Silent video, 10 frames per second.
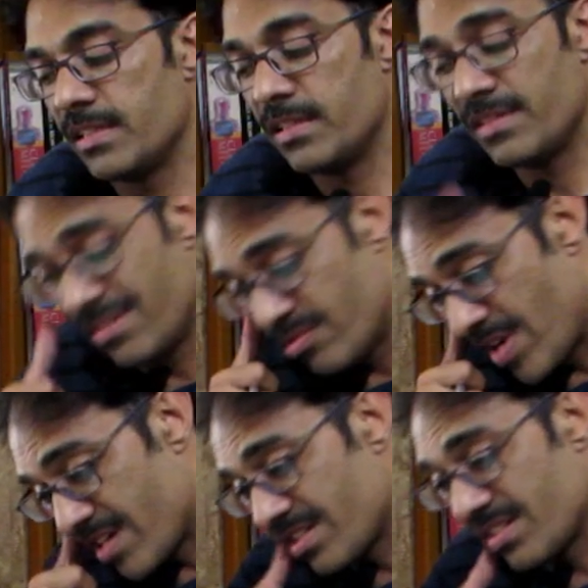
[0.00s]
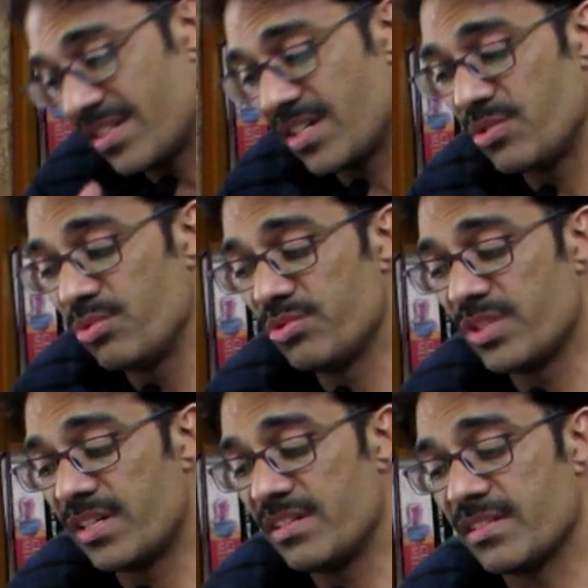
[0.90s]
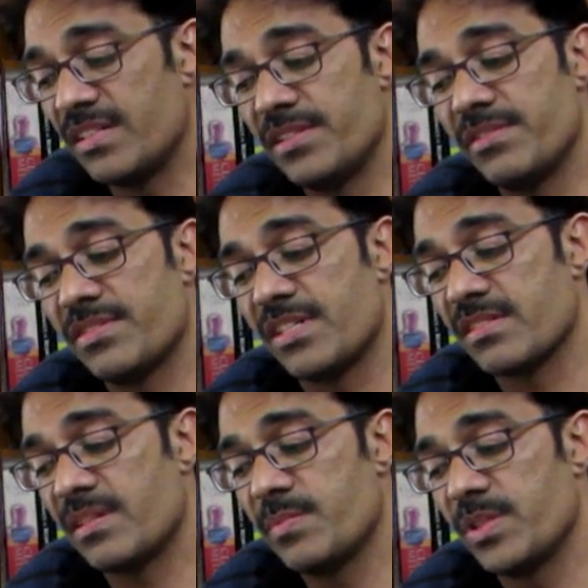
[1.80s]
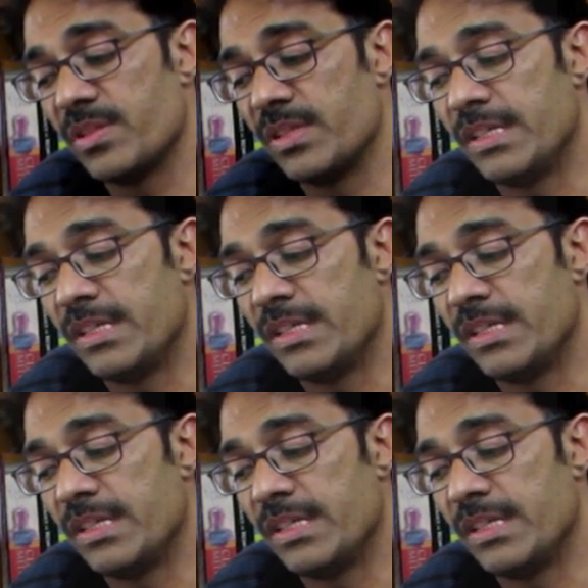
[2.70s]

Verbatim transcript: uh, the viruses they use the discontinuous transcription